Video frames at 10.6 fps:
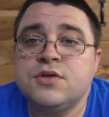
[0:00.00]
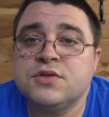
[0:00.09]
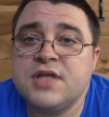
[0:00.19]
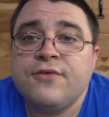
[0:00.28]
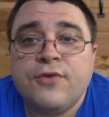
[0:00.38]

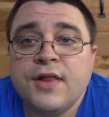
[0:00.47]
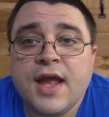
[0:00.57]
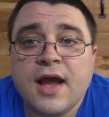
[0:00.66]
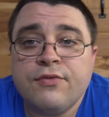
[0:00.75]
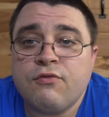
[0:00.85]
You'll definitely
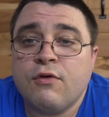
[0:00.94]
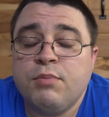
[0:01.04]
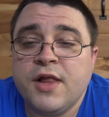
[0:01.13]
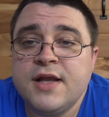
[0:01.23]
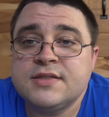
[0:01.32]
have to
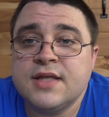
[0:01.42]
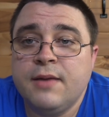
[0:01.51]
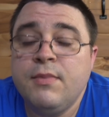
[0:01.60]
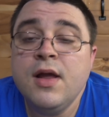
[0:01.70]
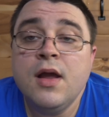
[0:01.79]
replace
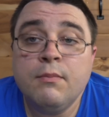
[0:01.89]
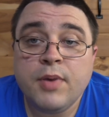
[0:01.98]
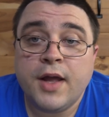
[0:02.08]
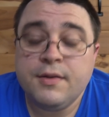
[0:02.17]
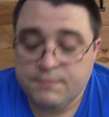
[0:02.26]
them,
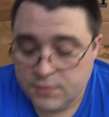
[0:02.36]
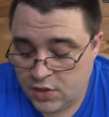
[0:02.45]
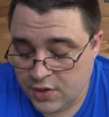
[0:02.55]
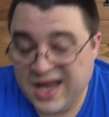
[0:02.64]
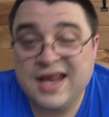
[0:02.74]
but
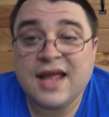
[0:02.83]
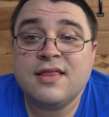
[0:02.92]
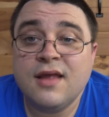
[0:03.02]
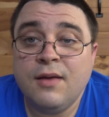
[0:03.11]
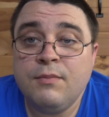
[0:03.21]
you can
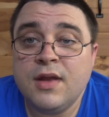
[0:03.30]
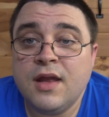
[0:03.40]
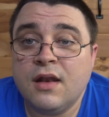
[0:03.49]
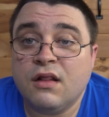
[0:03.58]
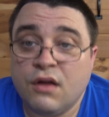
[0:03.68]
get them
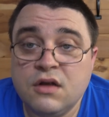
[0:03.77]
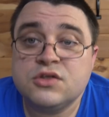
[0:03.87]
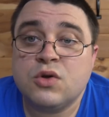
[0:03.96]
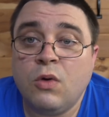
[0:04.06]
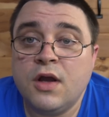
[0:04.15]
in
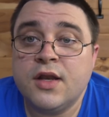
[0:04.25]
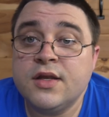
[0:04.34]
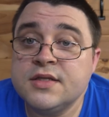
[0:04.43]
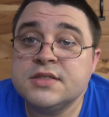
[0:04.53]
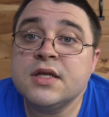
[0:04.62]
large
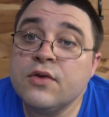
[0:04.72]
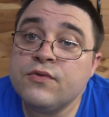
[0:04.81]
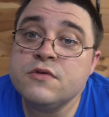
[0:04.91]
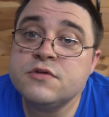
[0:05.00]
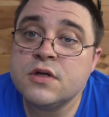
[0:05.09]
quantities
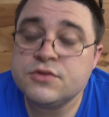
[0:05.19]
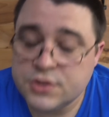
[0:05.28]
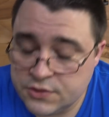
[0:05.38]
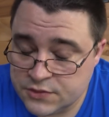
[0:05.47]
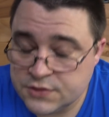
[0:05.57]
if you so
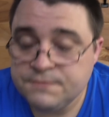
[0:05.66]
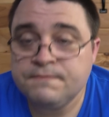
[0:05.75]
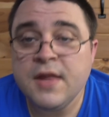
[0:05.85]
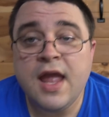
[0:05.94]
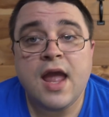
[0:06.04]
choose.
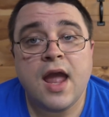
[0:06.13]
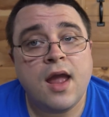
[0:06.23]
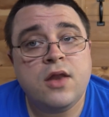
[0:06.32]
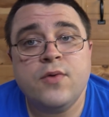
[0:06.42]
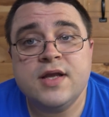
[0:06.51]

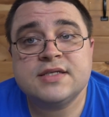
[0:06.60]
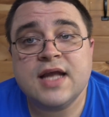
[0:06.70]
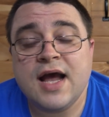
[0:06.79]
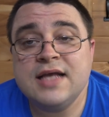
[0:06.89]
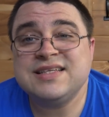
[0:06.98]
Anyways,
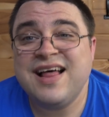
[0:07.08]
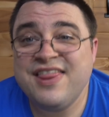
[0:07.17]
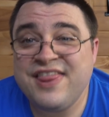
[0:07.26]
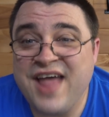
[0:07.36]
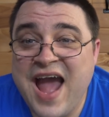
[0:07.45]
guys,
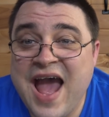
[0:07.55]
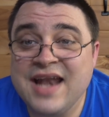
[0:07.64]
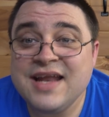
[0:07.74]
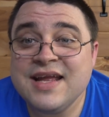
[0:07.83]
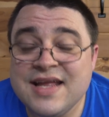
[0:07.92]

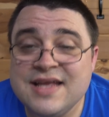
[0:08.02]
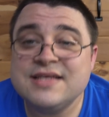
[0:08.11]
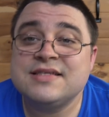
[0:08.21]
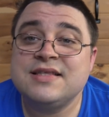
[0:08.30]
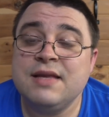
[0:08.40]
that
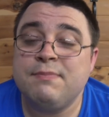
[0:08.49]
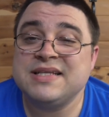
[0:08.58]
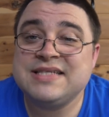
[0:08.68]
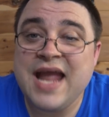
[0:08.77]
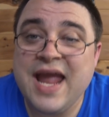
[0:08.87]
is the
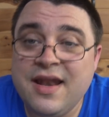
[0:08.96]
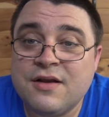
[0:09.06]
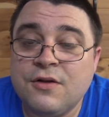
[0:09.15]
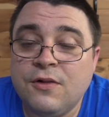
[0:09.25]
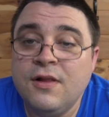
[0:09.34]

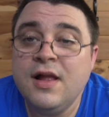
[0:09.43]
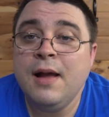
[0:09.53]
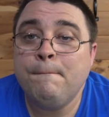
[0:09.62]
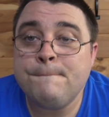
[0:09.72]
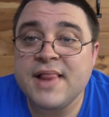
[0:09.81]
Botanical
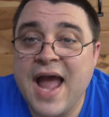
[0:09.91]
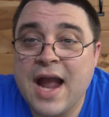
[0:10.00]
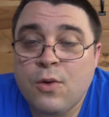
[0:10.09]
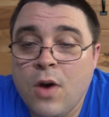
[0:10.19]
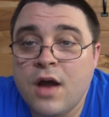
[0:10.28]

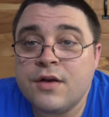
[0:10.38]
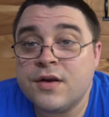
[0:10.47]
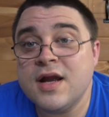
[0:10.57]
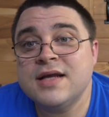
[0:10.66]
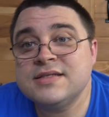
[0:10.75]

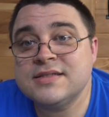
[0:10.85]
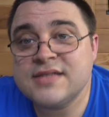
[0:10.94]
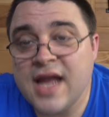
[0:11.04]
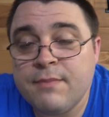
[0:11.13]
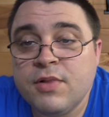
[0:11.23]
Blackwater
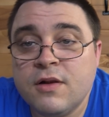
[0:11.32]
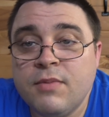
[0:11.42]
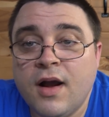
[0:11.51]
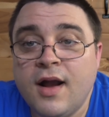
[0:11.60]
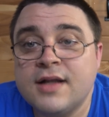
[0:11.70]
sampler
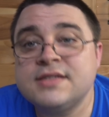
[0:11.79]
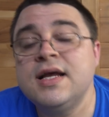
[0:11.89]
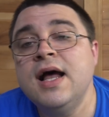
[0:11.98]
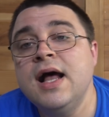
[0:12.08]
box.